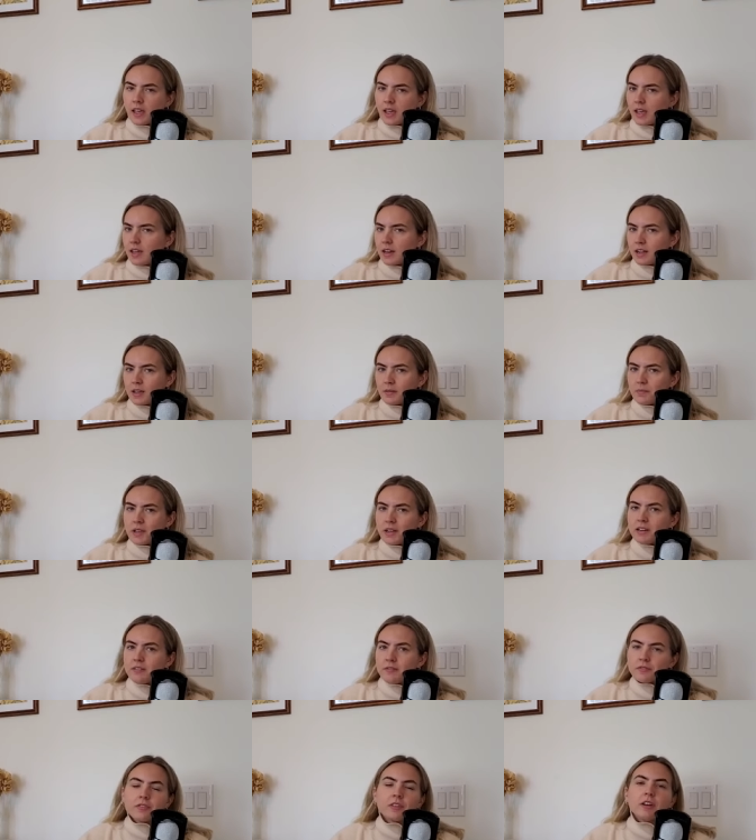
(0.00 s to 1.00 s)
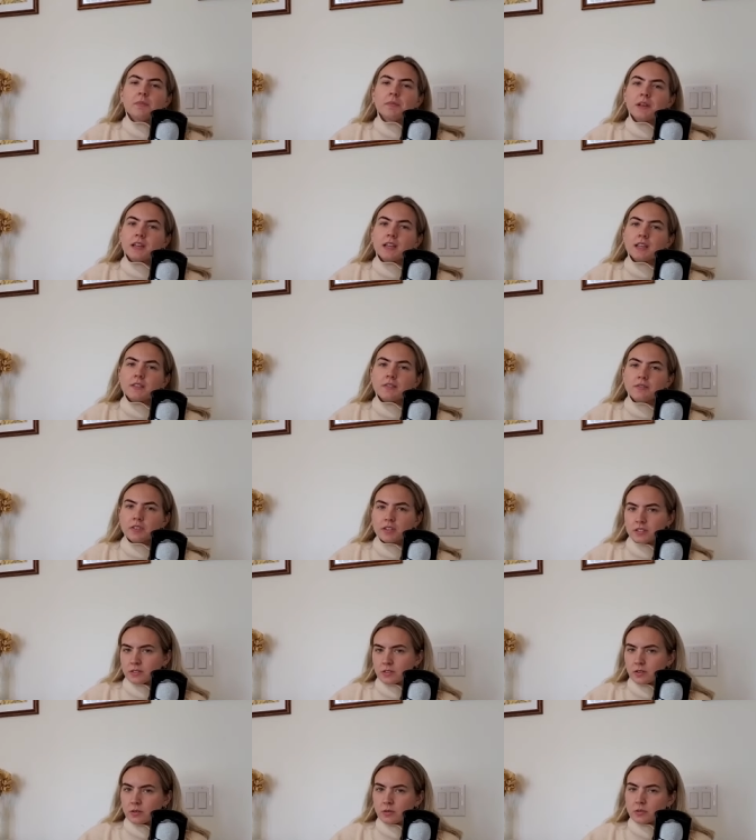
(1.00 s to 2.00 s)
and I made it from a
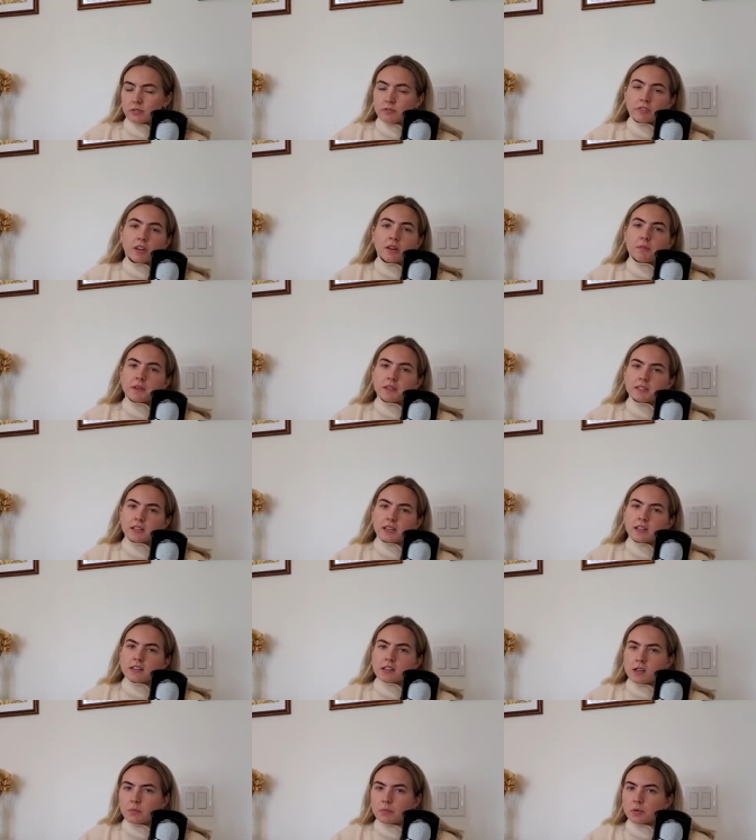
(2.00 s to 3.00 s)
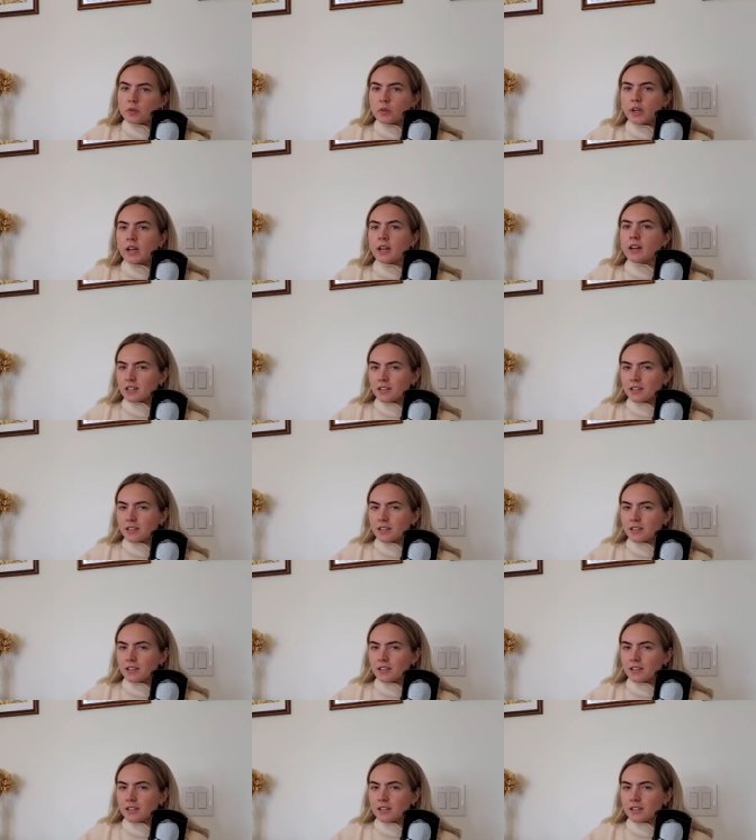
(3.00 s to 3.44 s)
viscose from Atelier Brunette.